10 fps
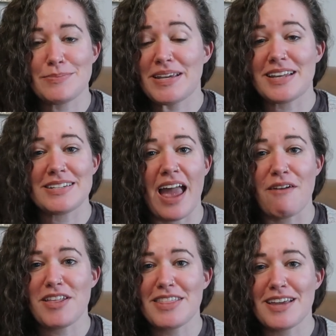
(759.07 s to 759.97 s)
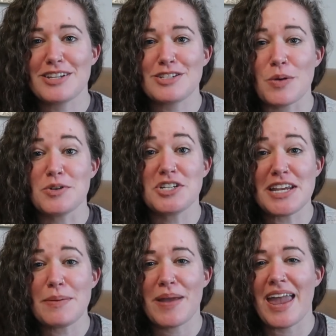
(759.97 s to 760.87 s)
because everything is so
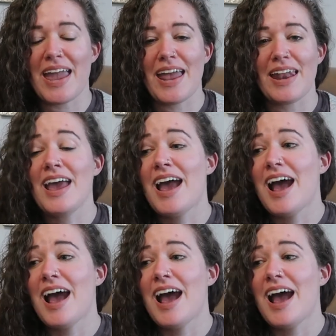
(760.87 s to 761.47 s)
cheap and